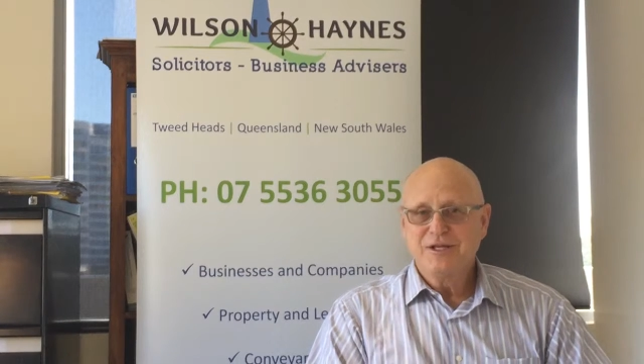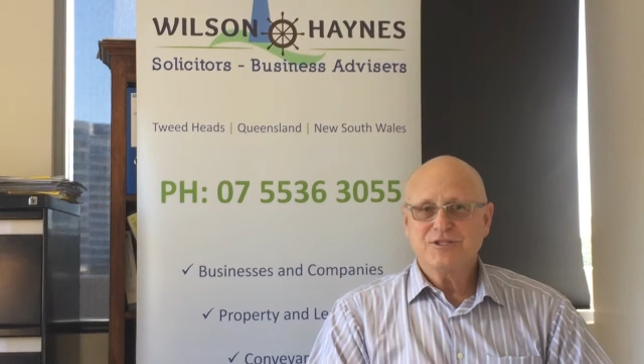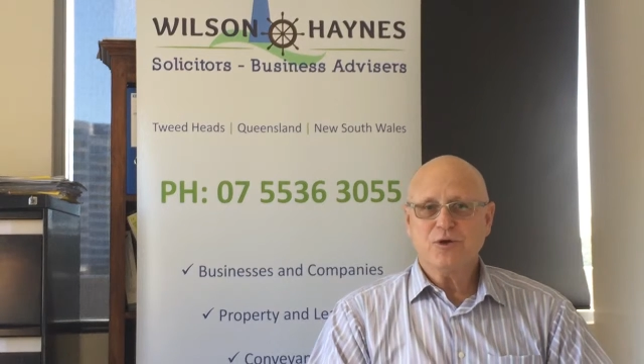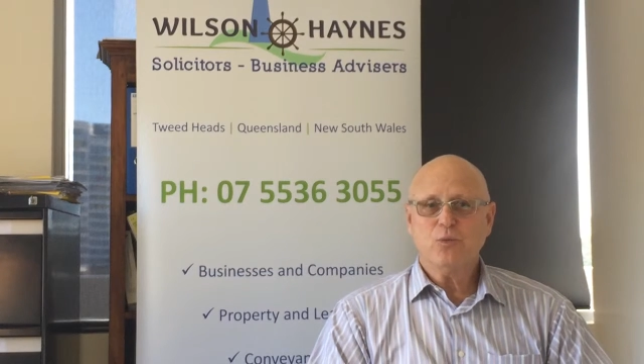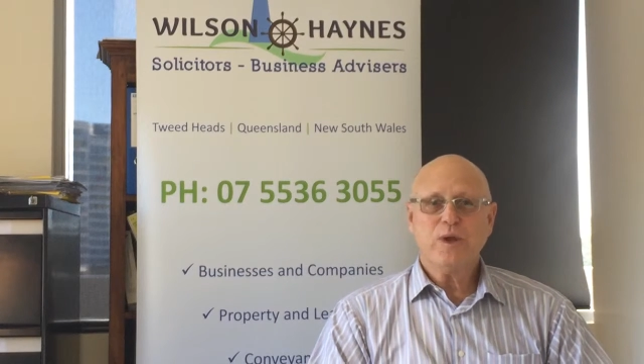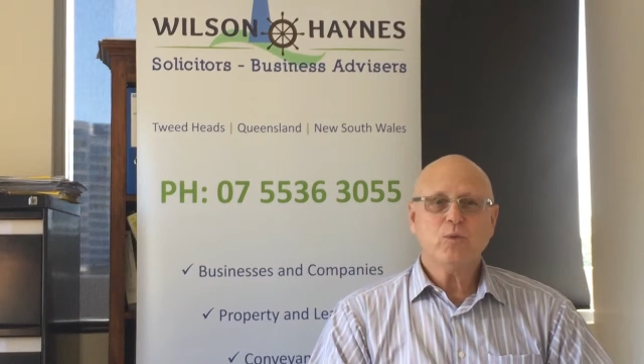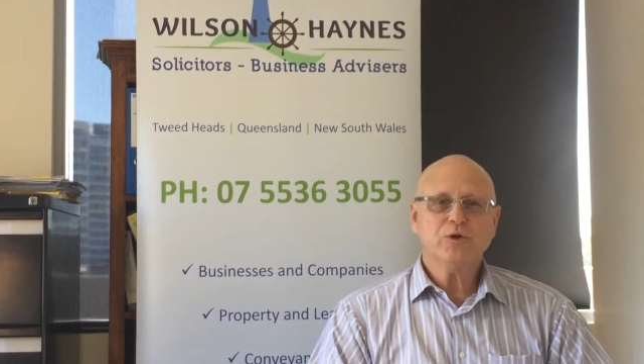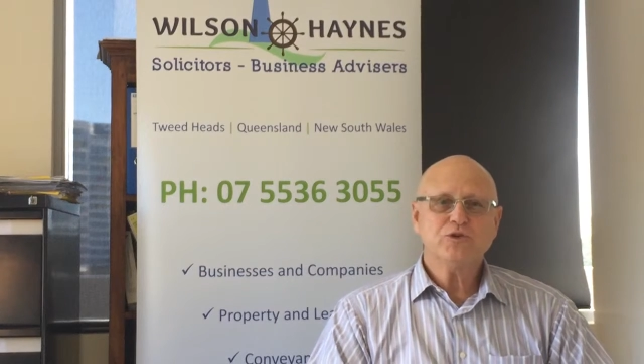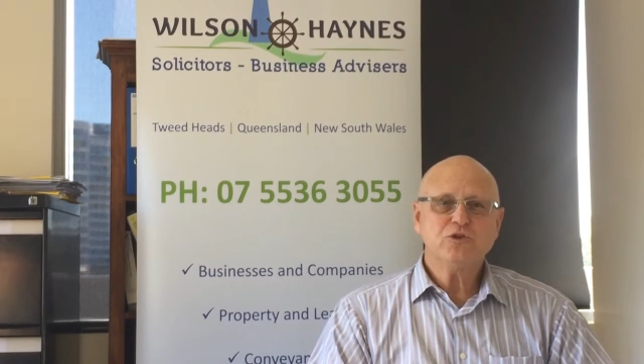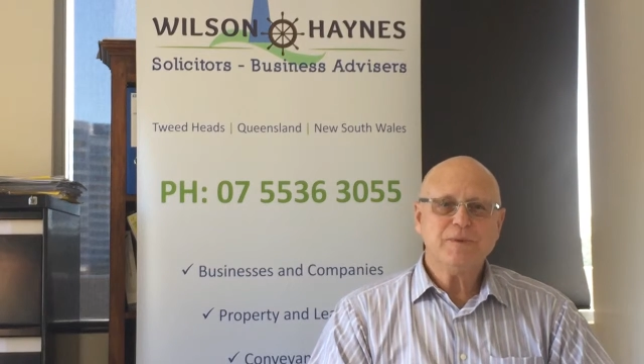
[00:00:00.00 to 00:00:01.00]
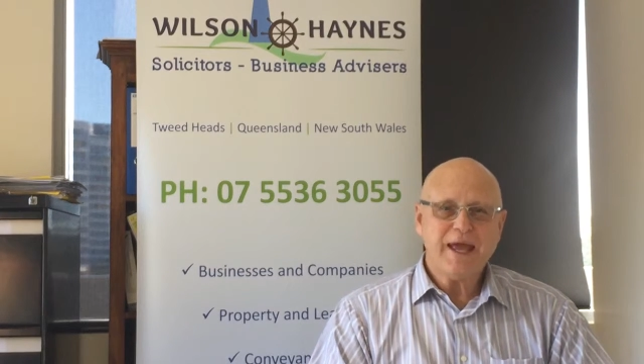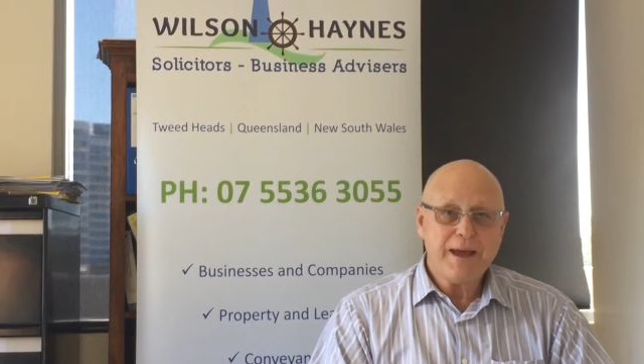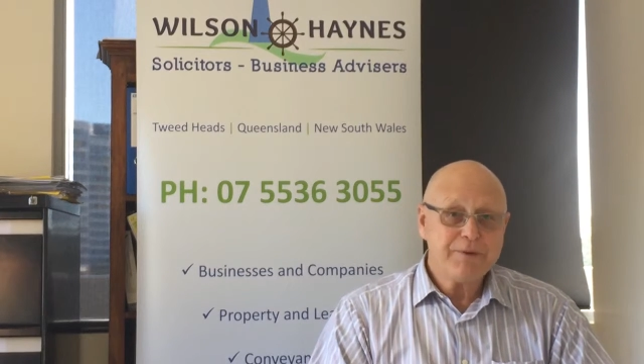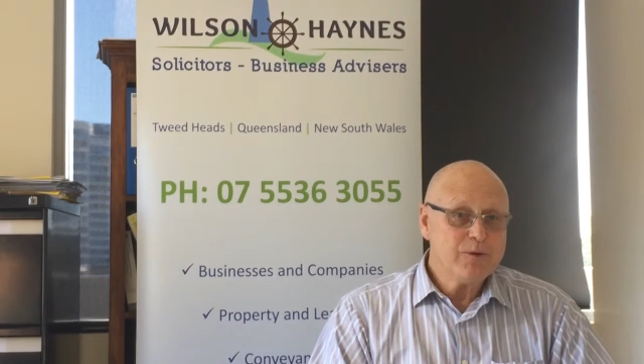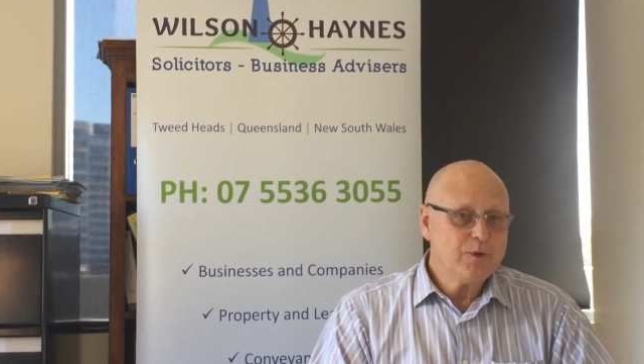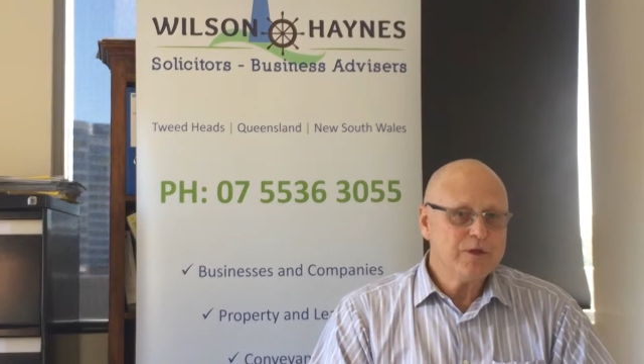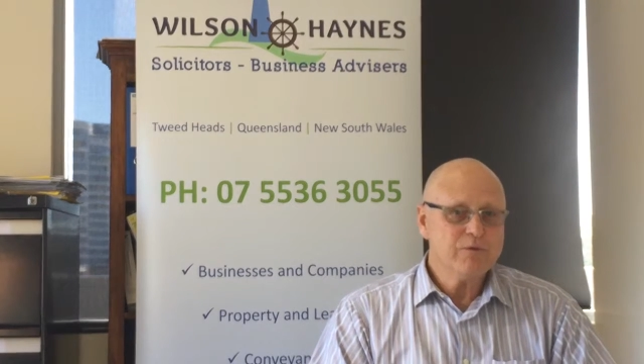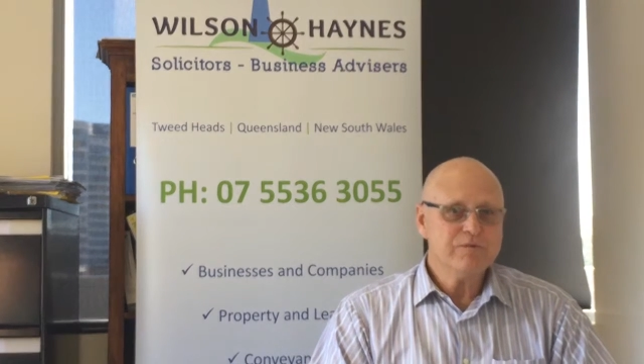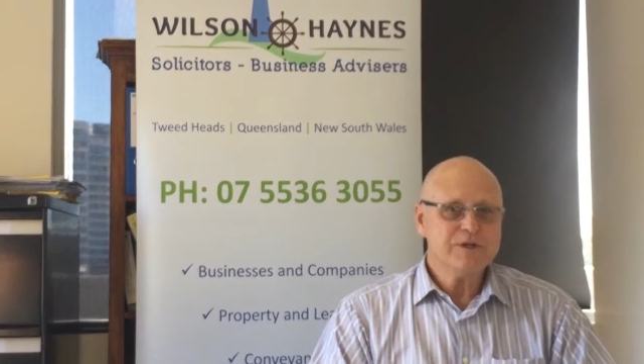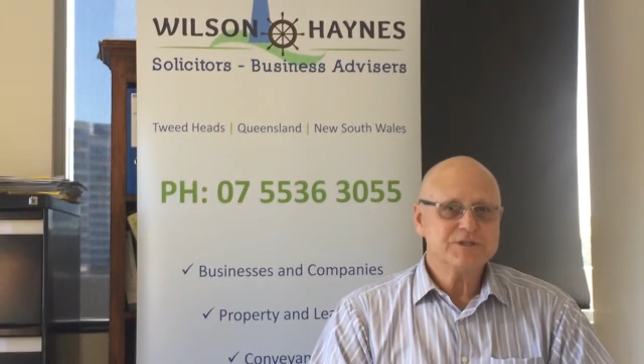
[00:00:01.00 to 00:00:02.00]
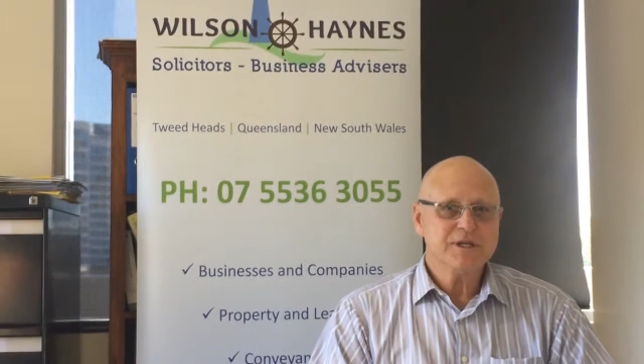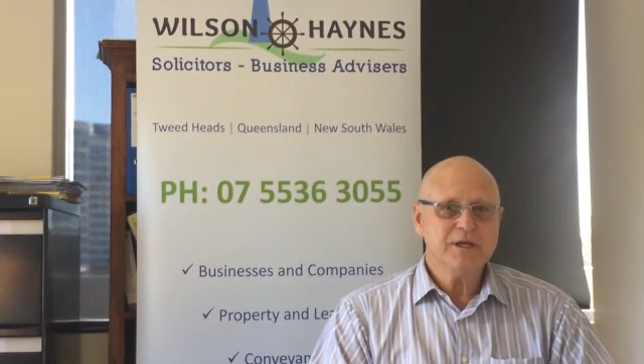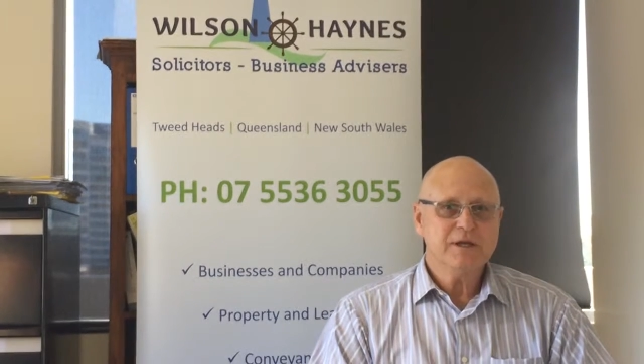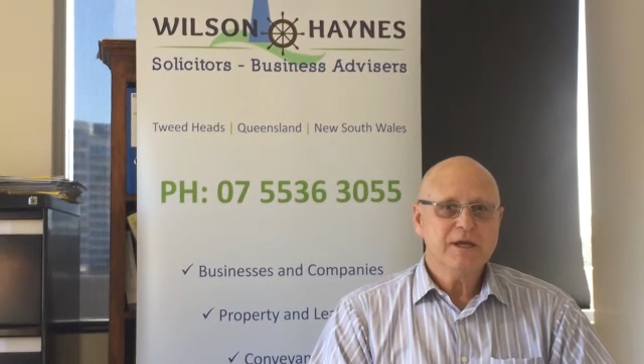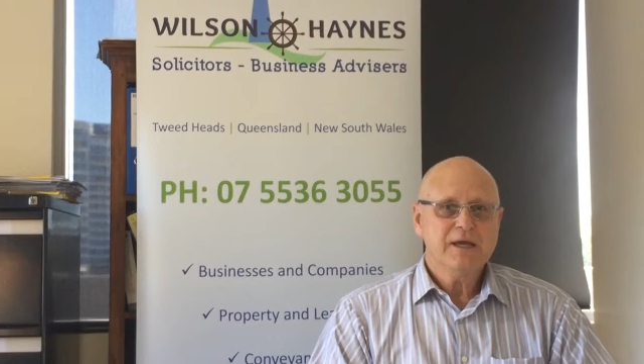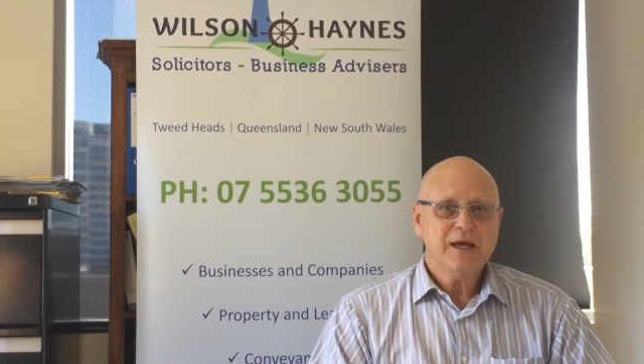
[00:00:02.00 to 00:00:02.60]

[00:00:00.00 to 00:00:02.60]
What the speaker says: So we want you to be happy when you're investing